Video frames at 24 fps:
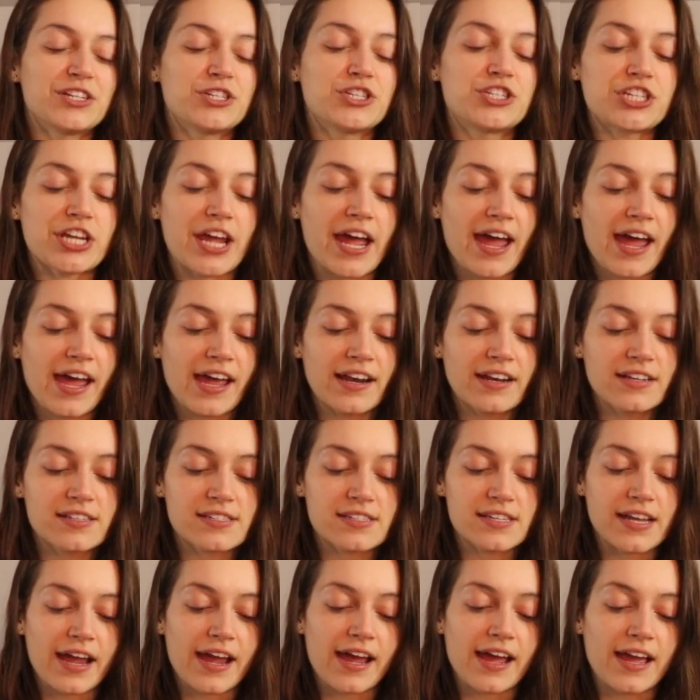Jed
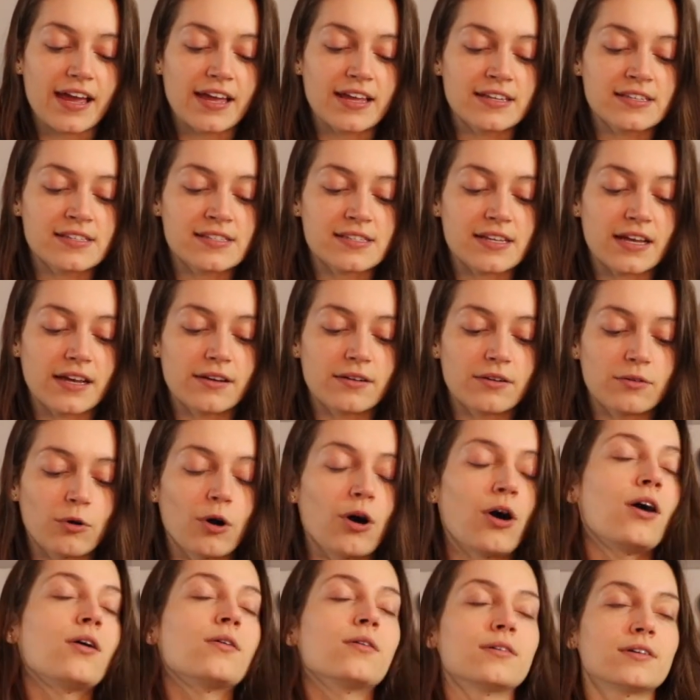says...
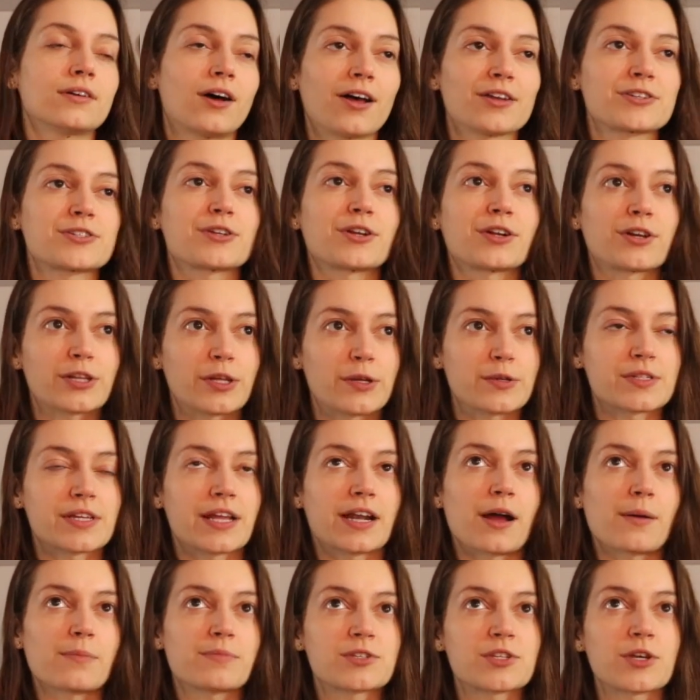Well, also to close that up.